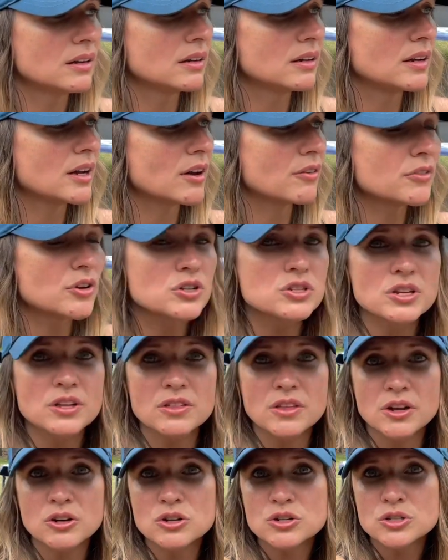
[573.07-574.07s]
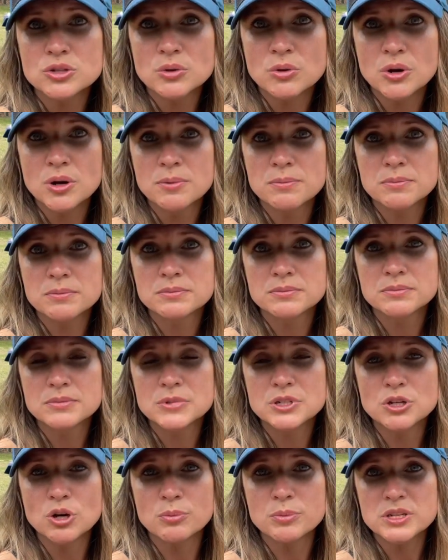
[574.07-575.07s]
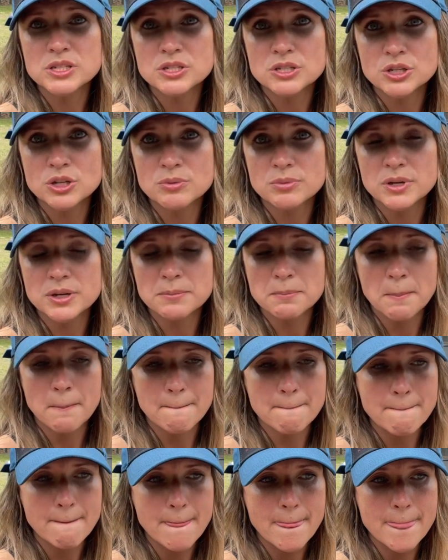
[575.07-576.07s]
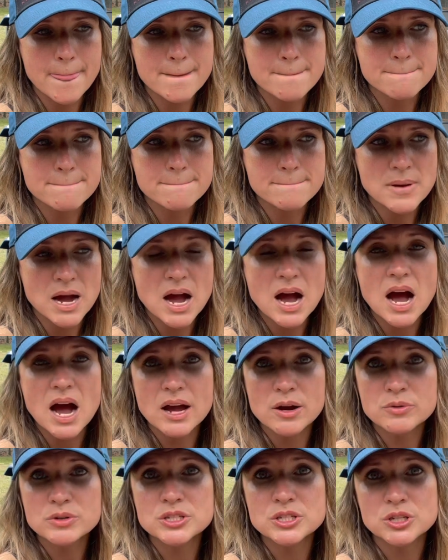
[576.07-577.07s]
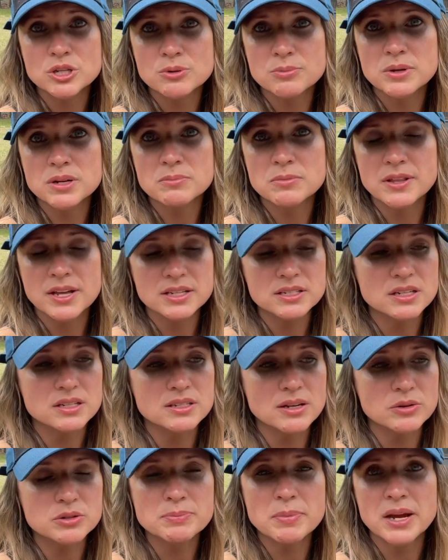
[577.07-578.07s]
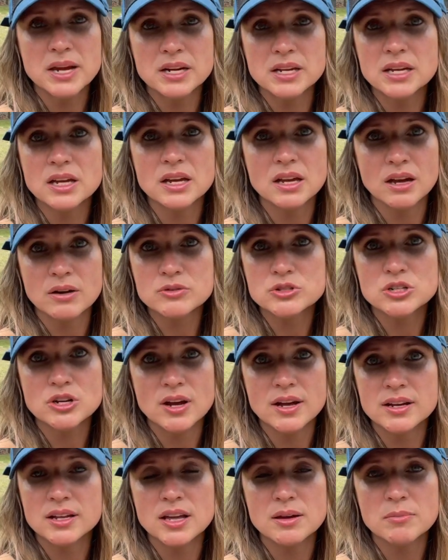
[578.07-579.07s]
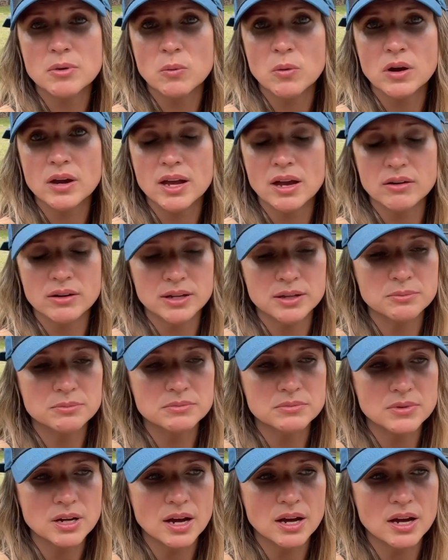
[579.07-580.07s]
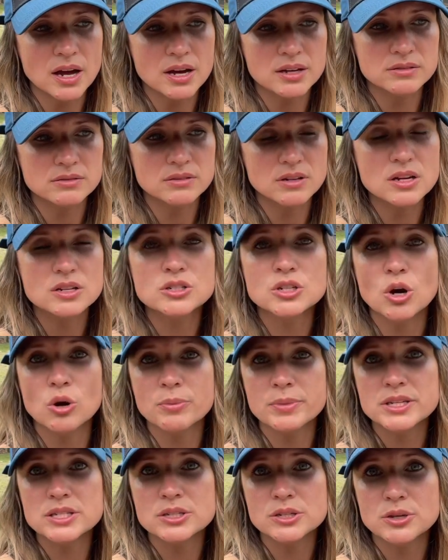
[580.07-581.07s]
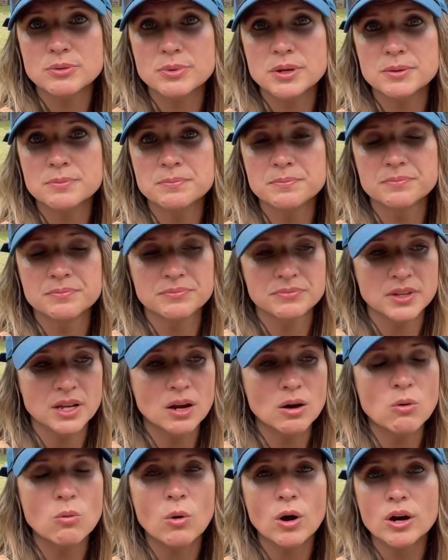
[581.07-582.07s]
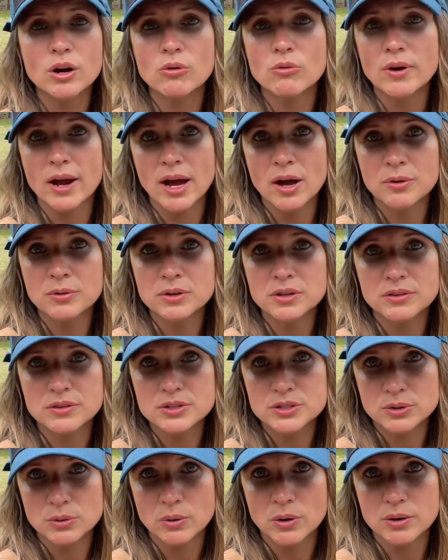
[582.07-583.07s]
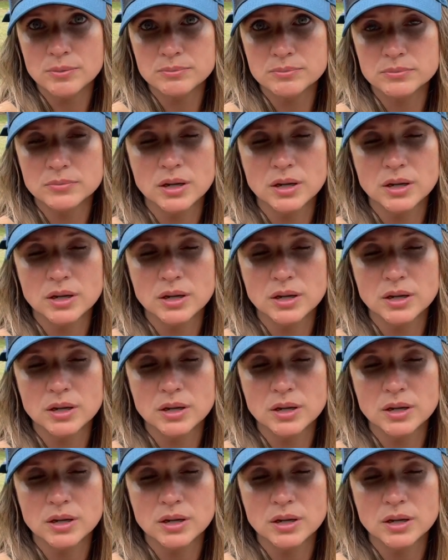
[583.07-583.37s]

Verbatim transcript: Now, if there's a thunderstorm, don't be stupid. I was stupid, but that's because I was panicking. I was trying to get my workout in. I, I don't be stupid. Work around the storm.